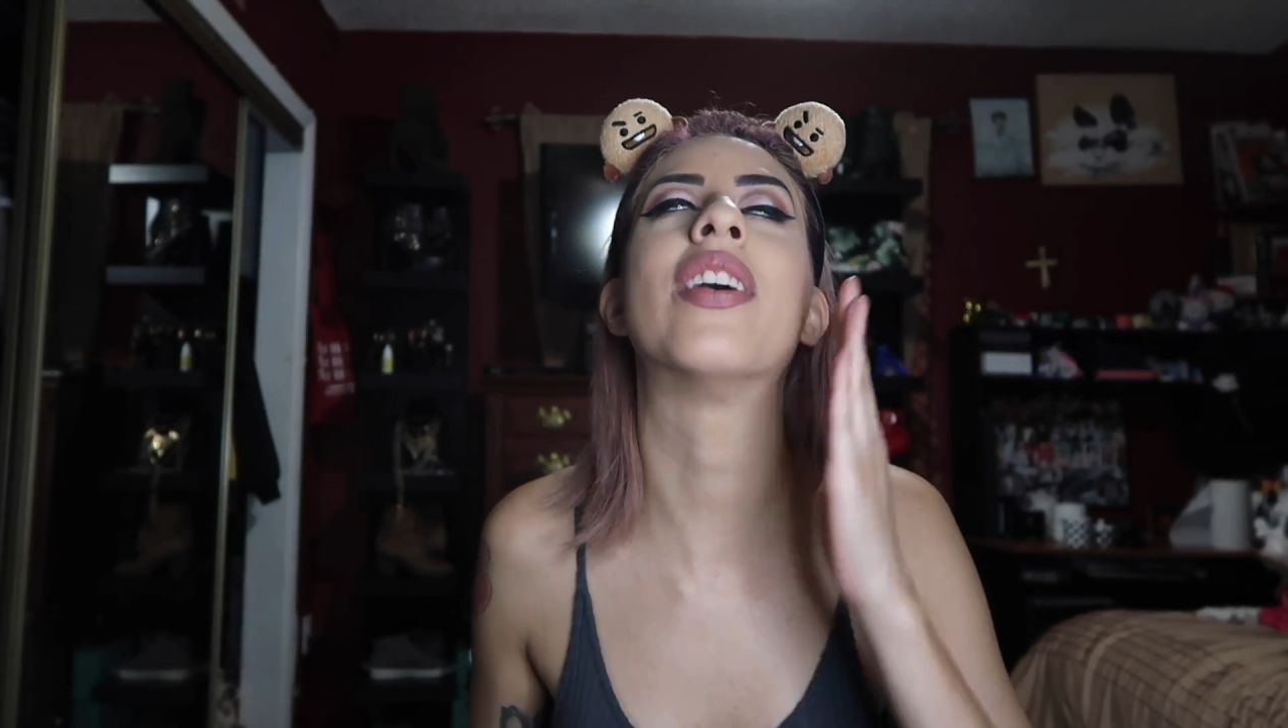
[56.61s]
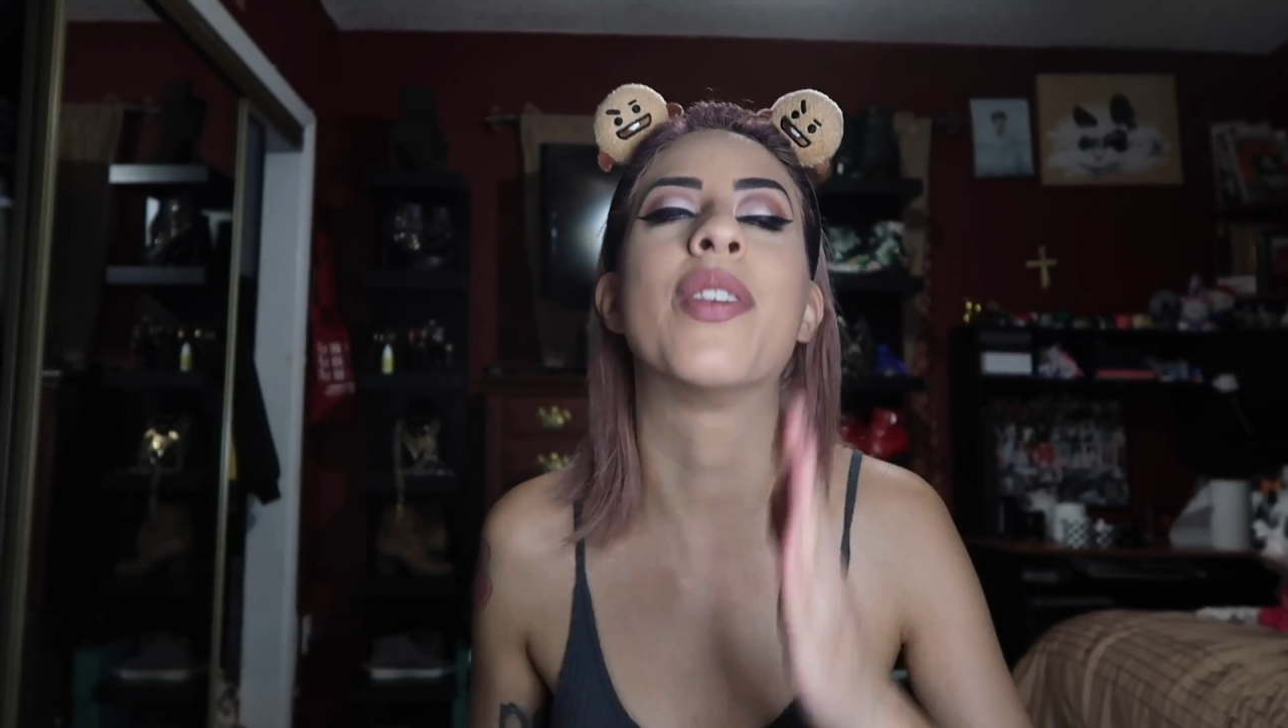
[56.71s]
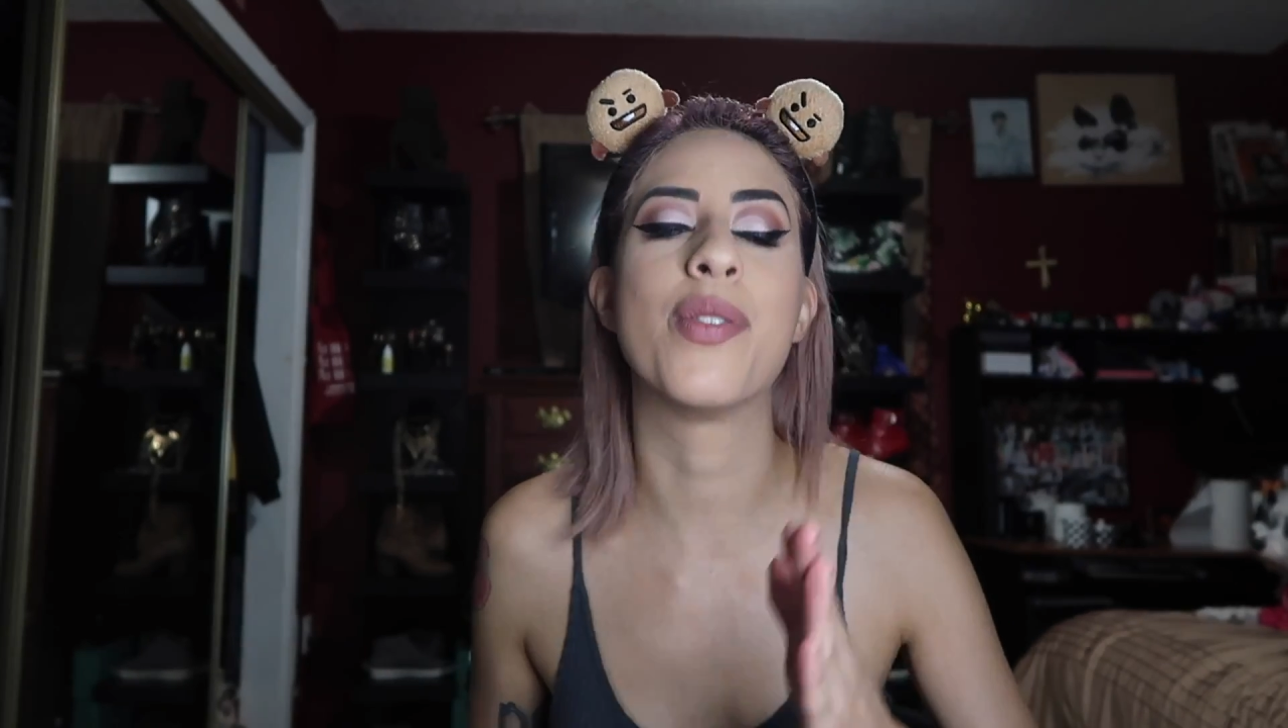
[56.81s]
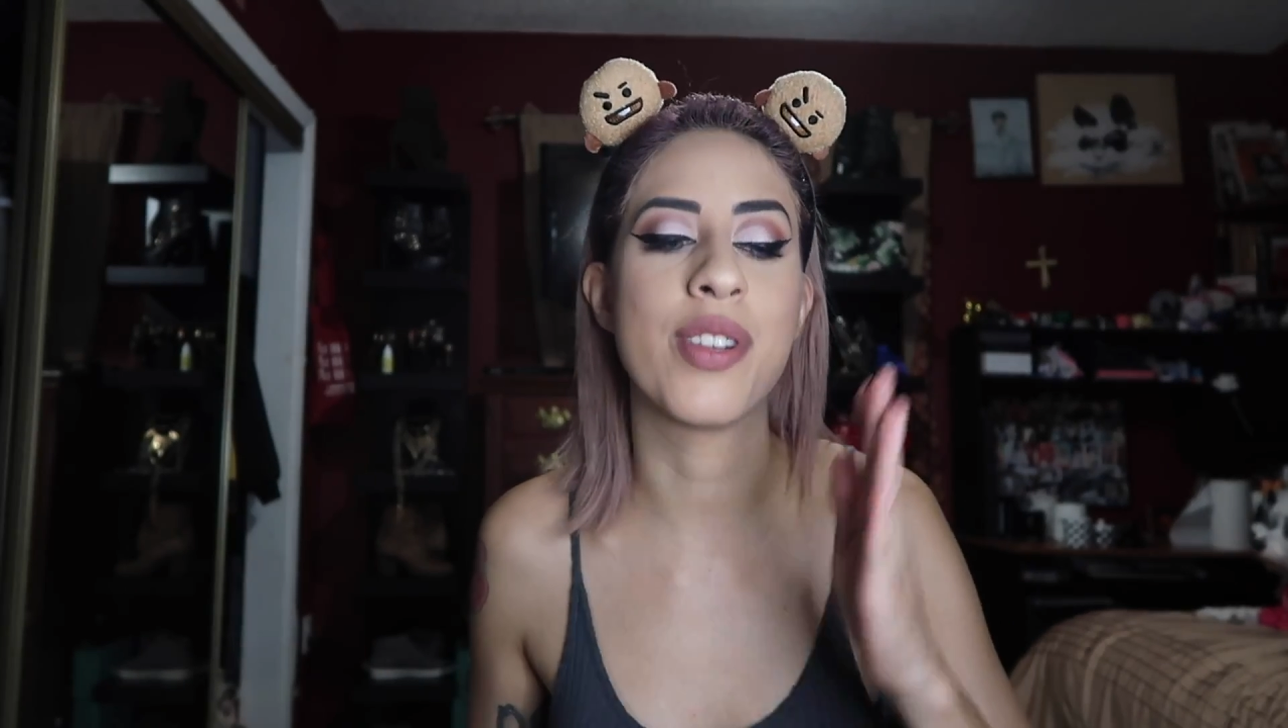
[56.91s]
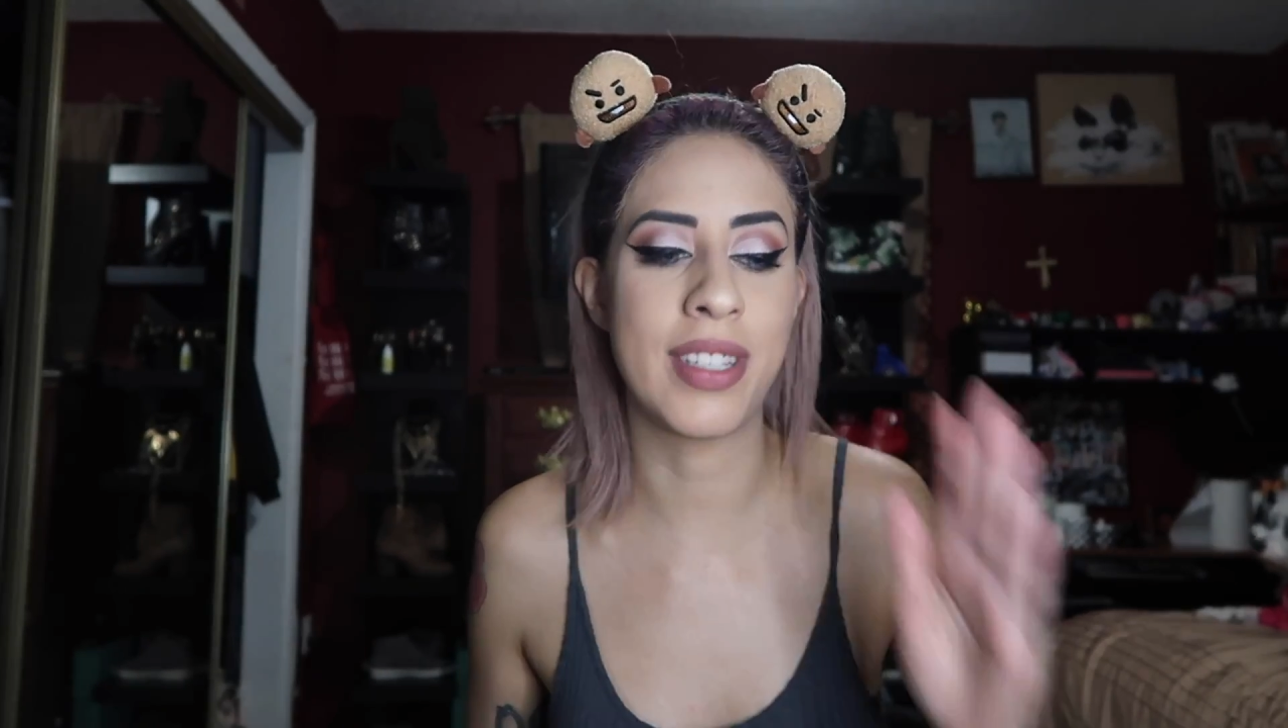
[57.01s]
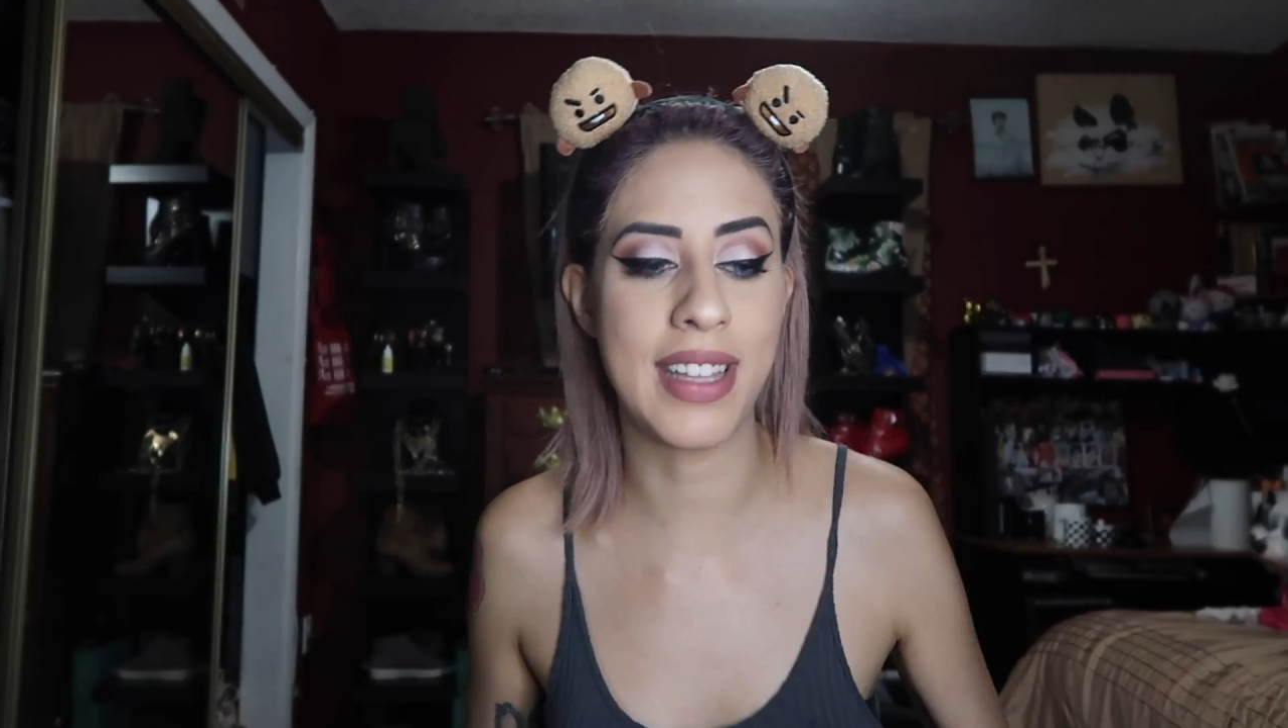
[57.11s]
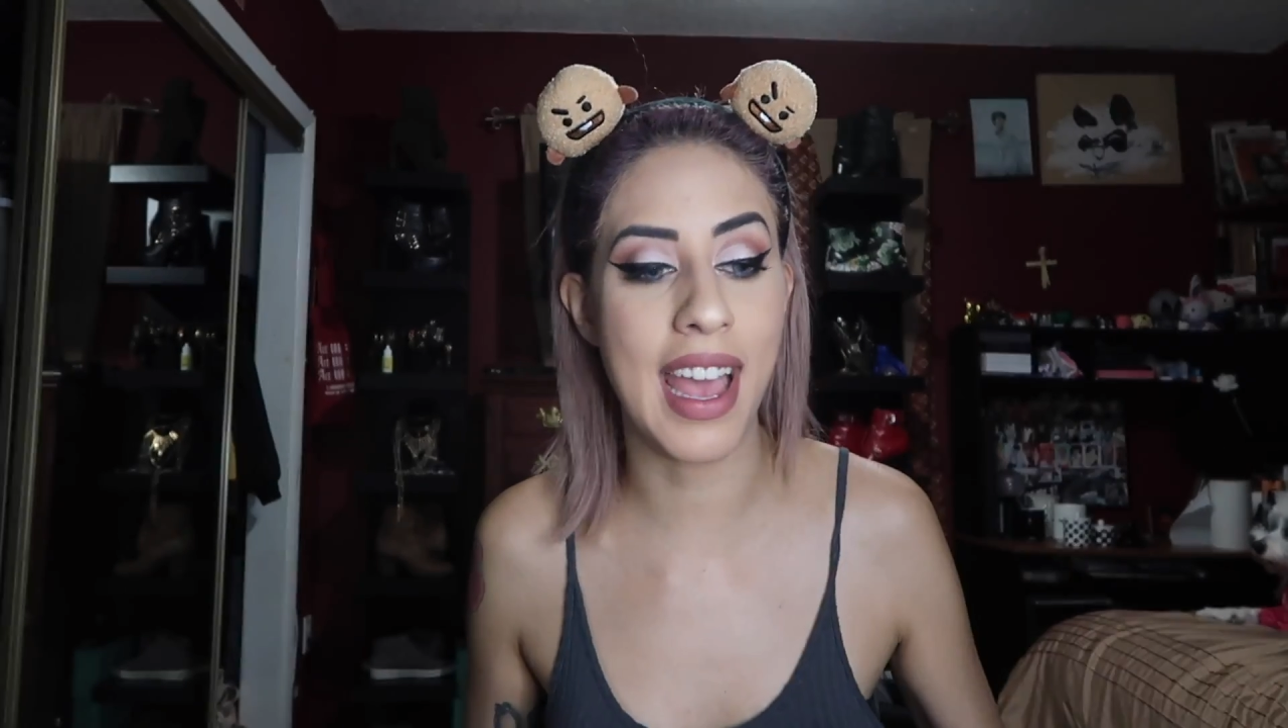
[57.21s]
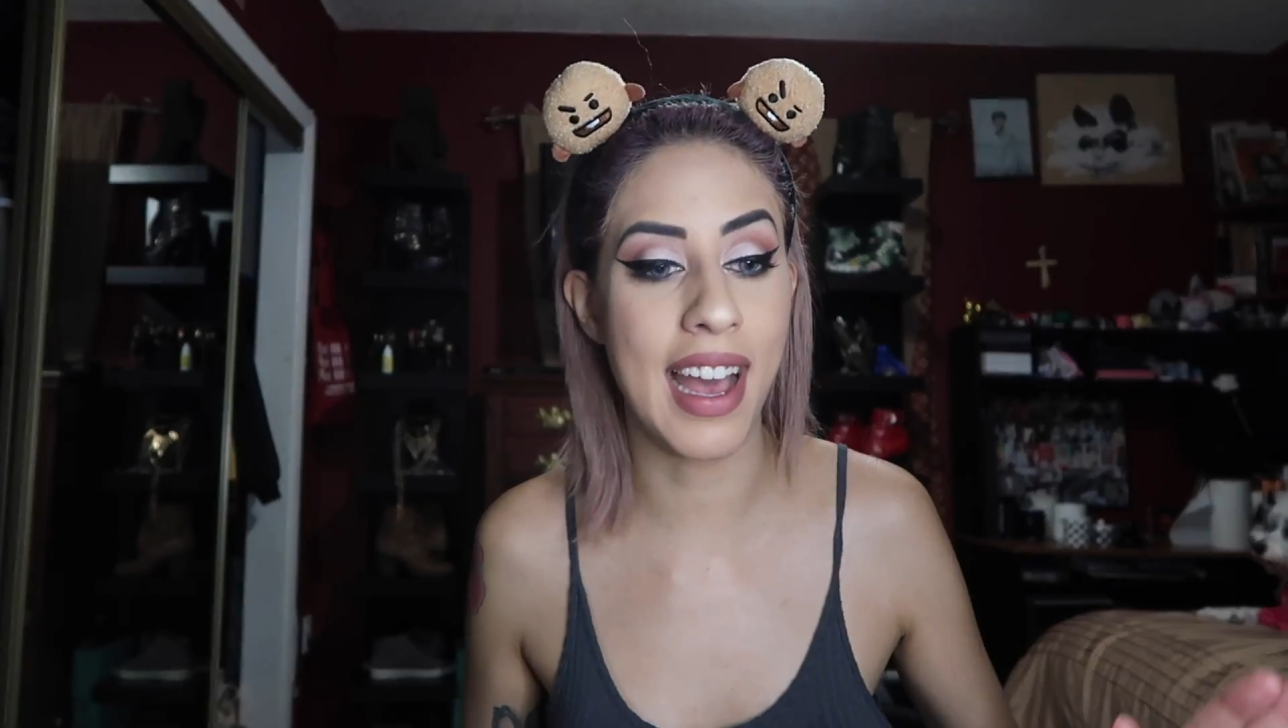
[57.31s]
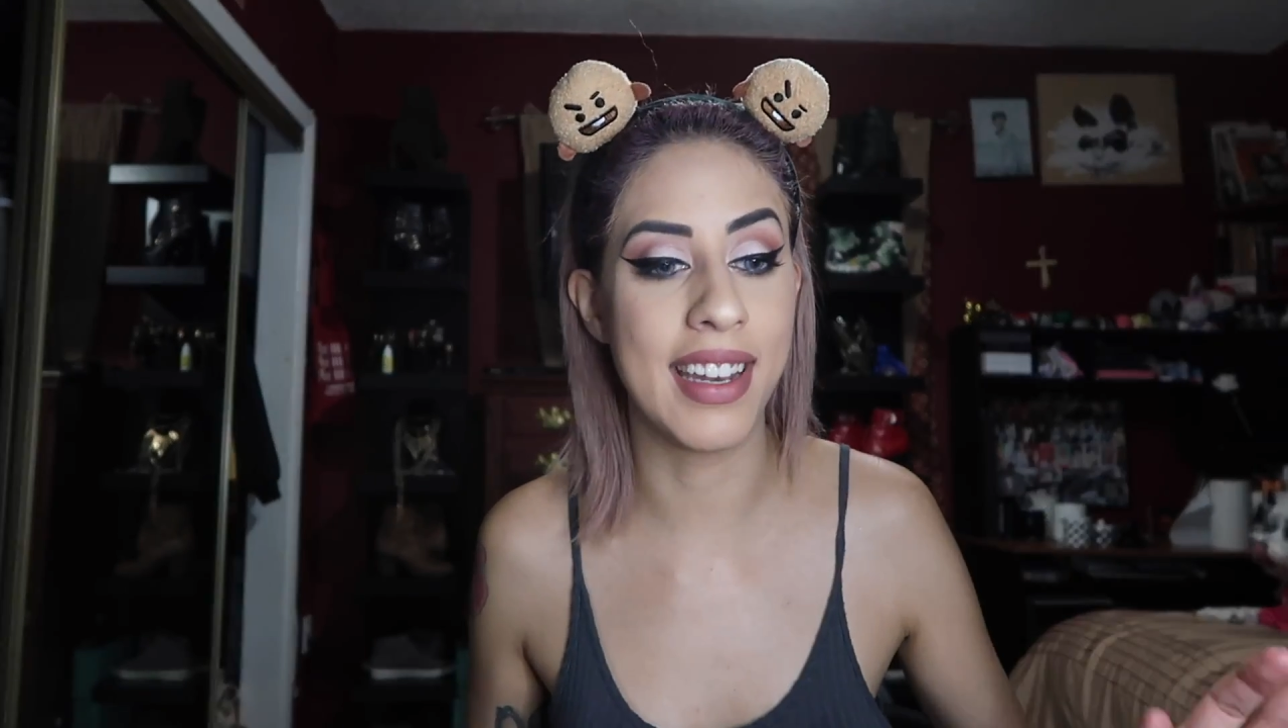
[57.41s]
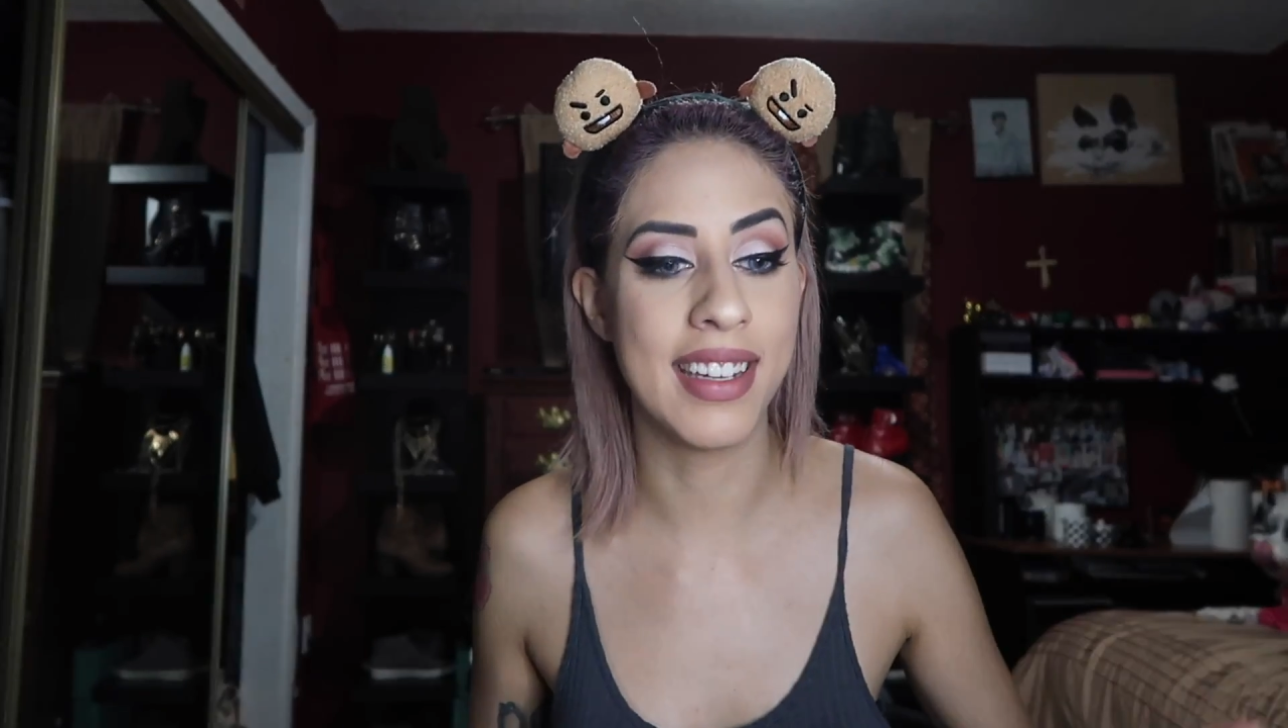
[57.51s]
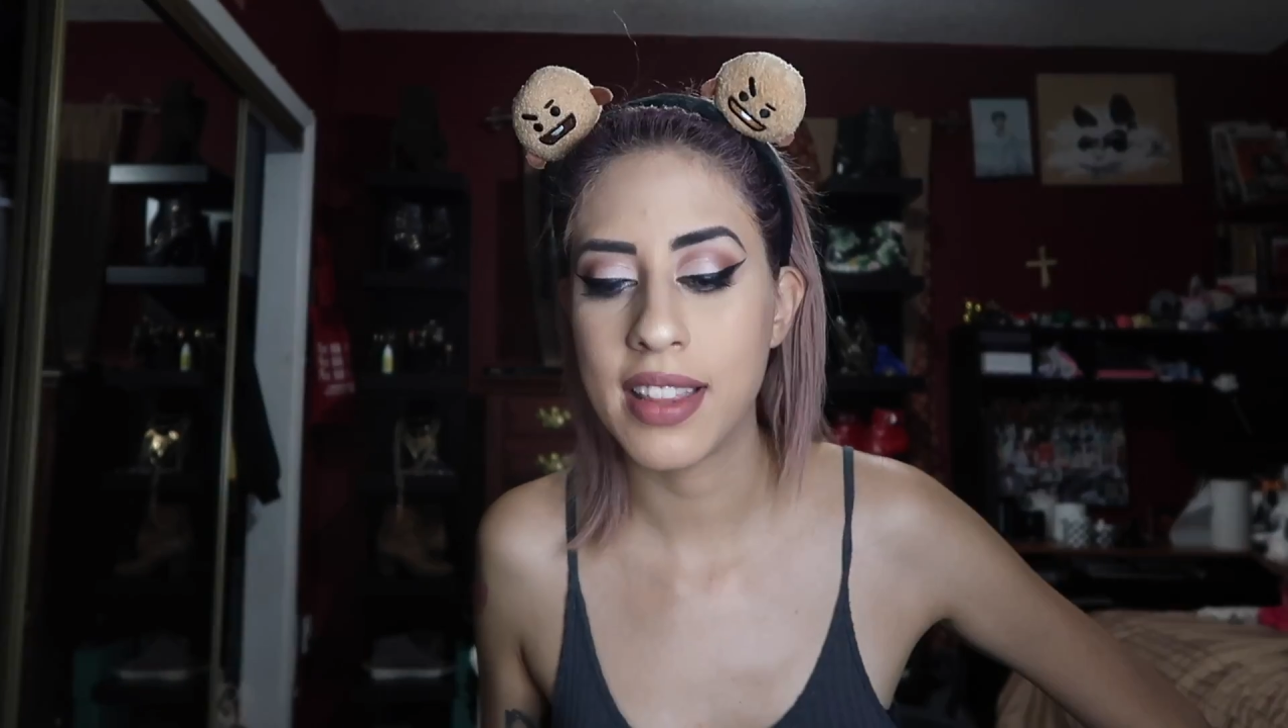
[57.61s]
understand.